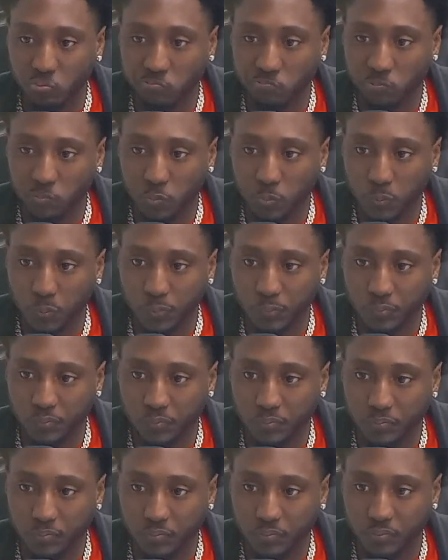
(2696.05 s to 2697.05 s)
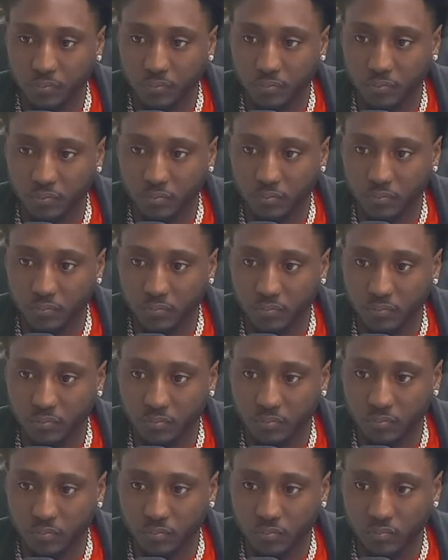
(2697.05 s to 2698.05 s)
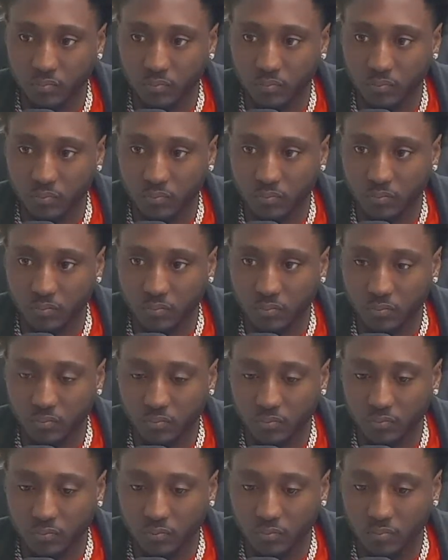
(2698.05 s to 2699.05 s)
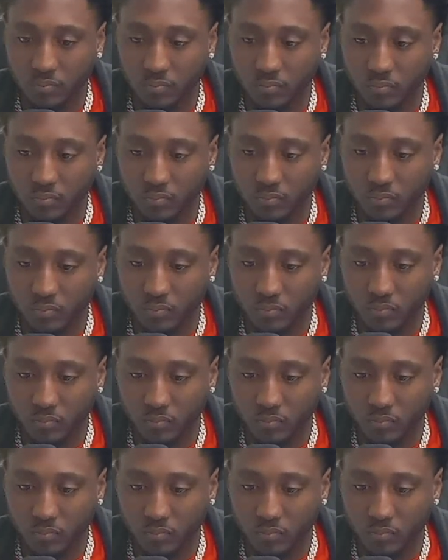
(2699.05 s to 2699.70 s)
wanted to ask you about where Queens meet. How was that?